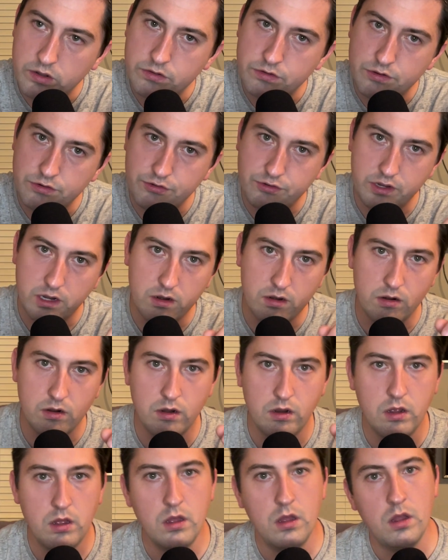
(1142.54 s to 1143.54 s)
to share
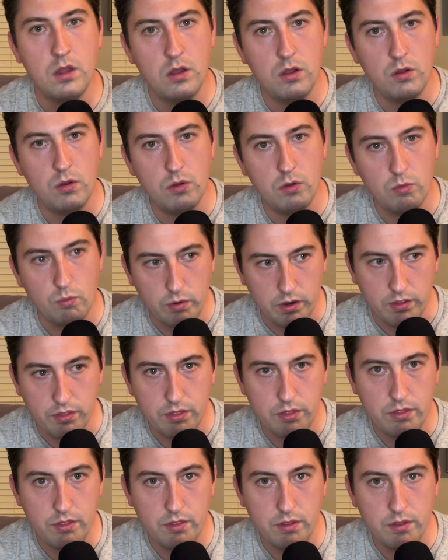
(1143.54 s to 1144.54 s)

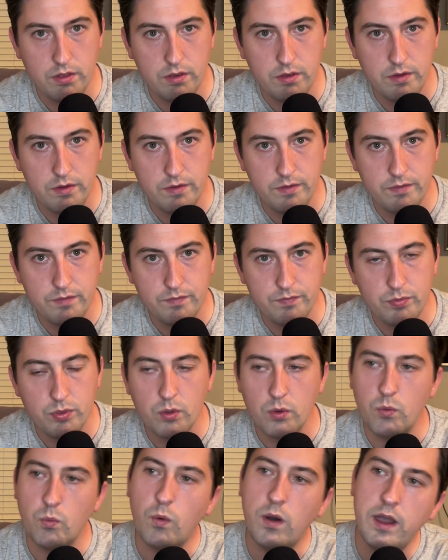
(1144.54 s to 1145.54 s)
with?
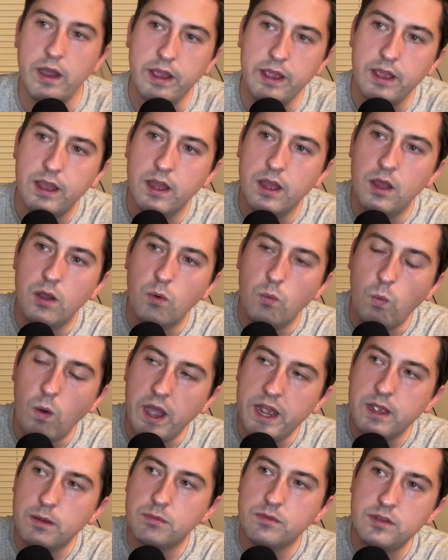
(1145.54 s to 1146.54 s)
Why
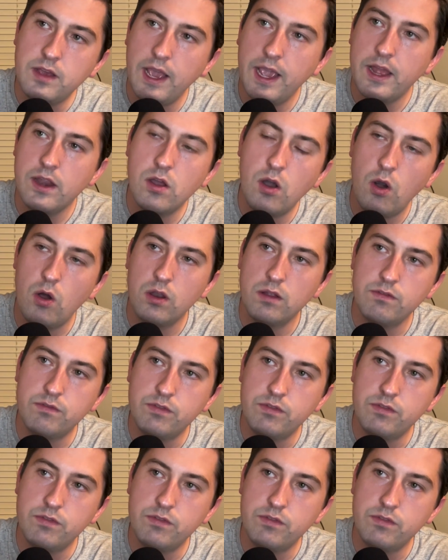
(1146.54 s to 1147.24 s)
obtain all of